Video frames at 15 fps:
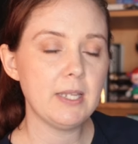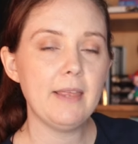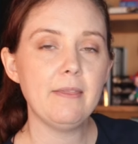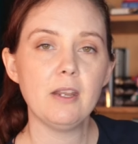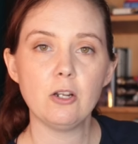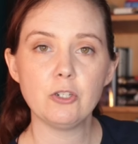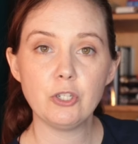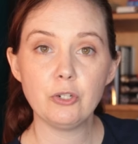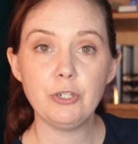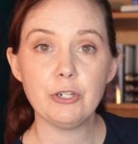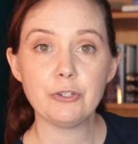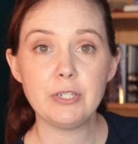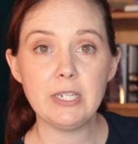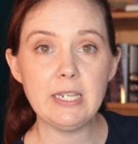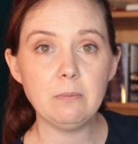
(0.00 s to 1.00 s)
and then also
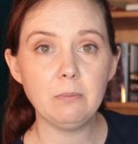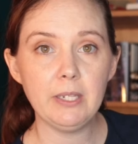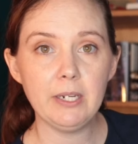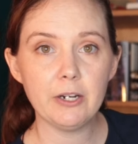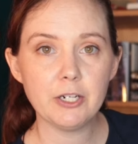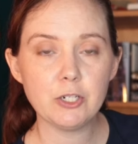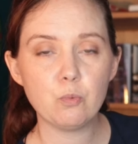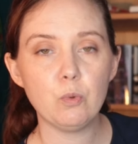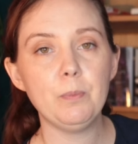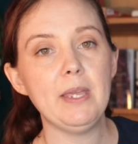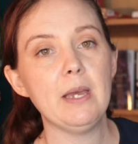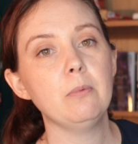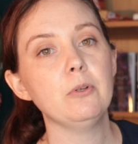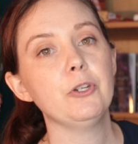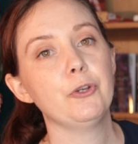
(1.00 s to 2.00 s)
your team leaders will
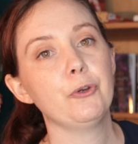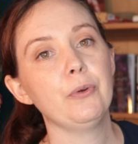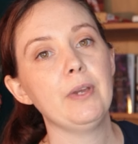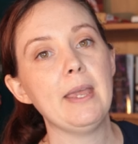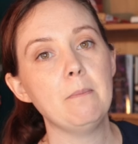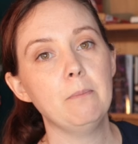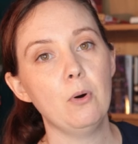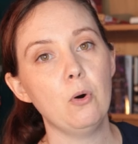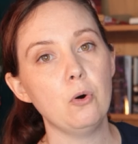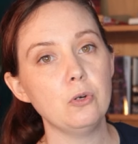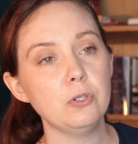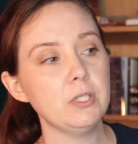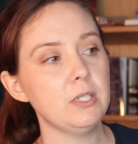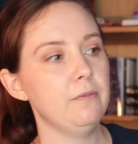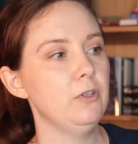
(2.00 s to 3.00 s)
be able to create
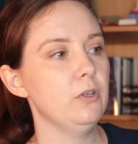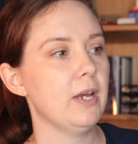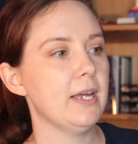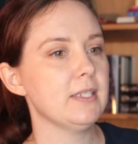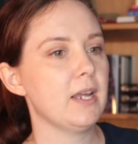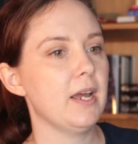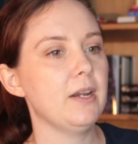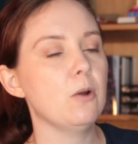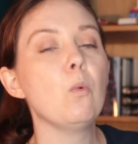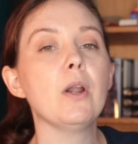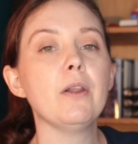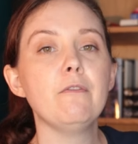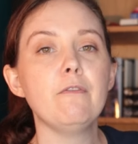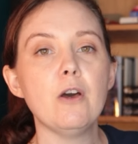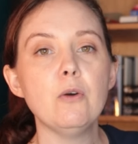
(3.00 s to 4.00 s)
polls if you guys kind of
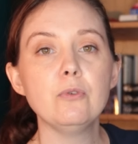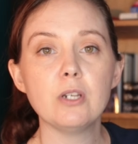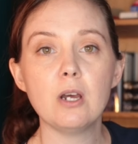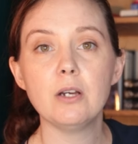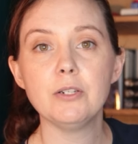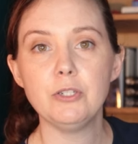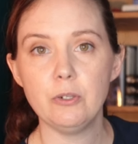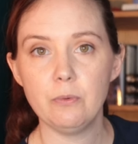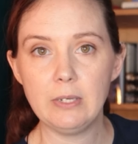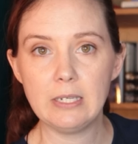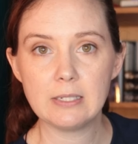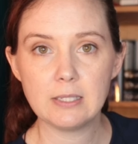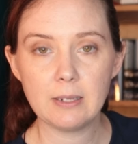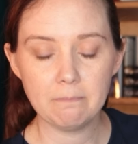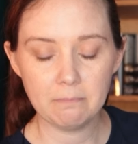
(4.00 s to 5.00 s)
want to vote on
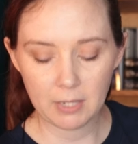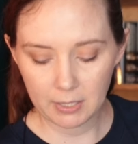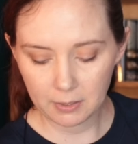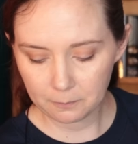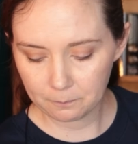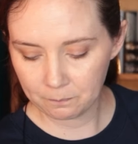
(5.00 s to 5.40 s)
doing something.